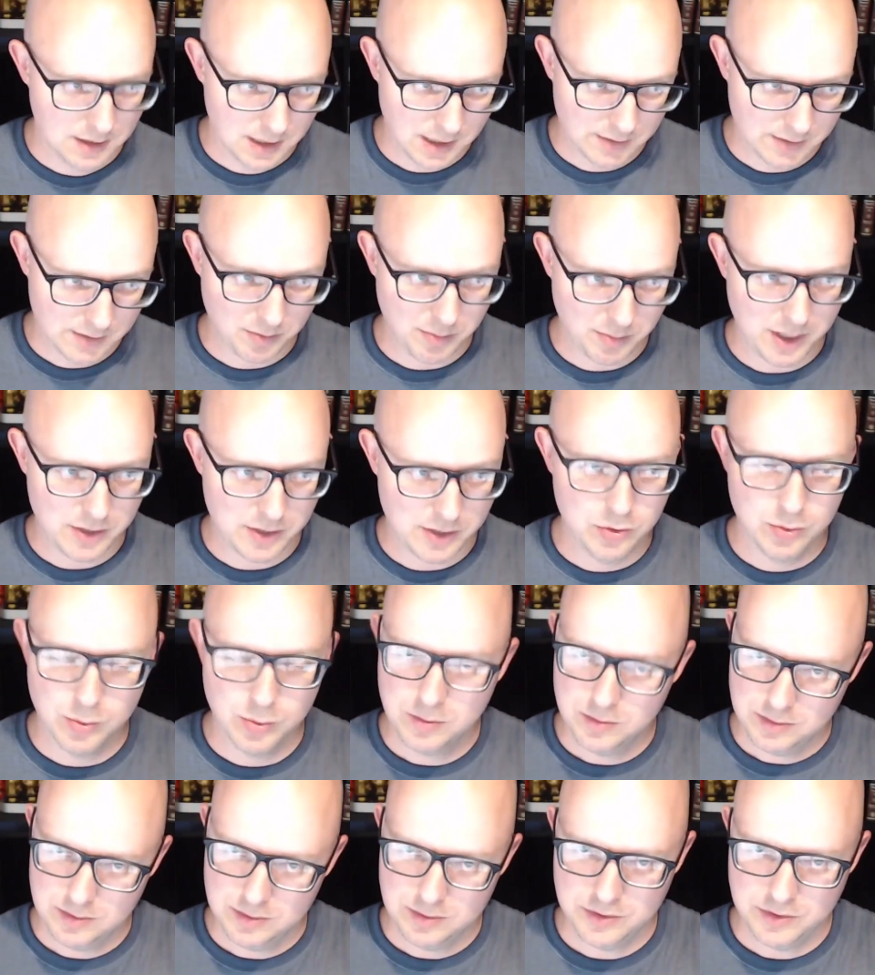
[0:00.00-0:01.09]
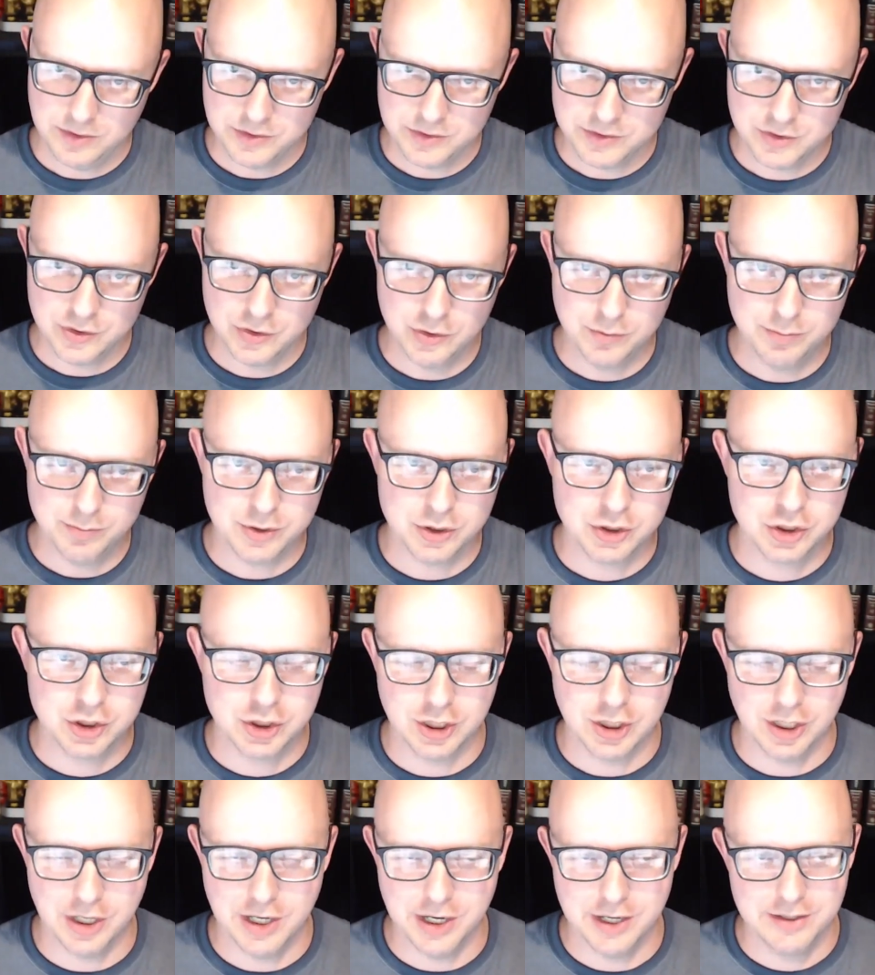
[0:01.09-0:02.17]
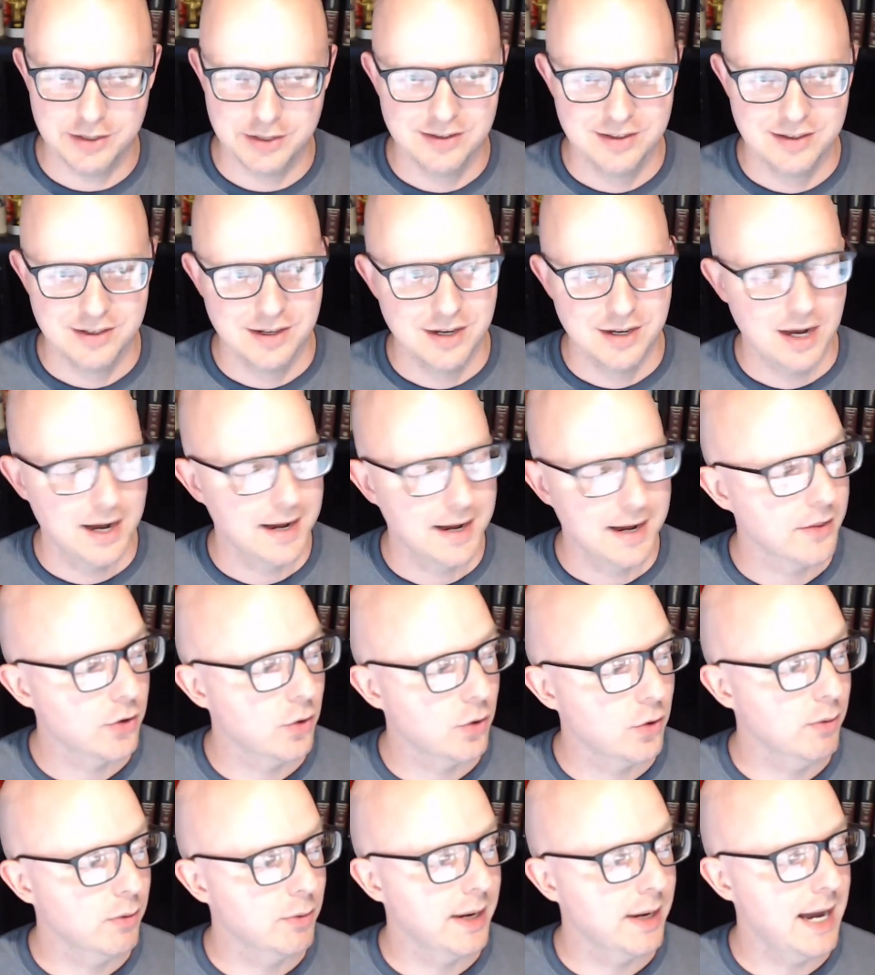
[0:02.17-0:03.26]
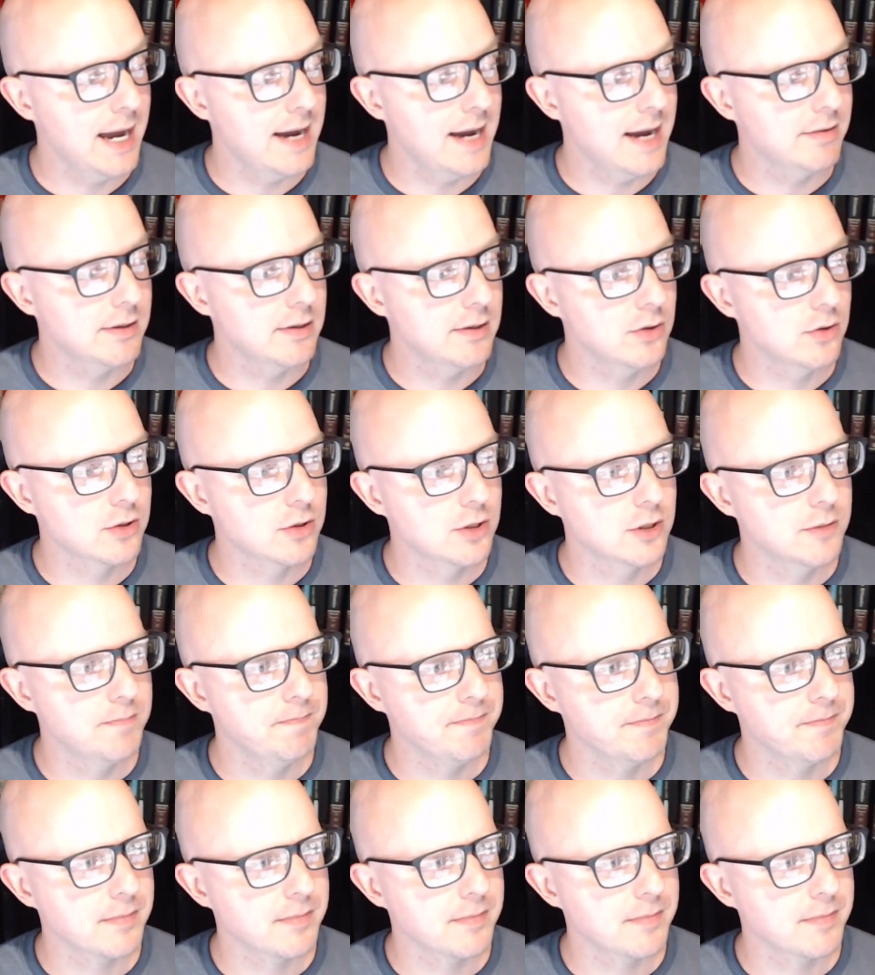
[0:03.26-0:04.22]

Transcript: I've got my new Superstein, and I thought we would have a look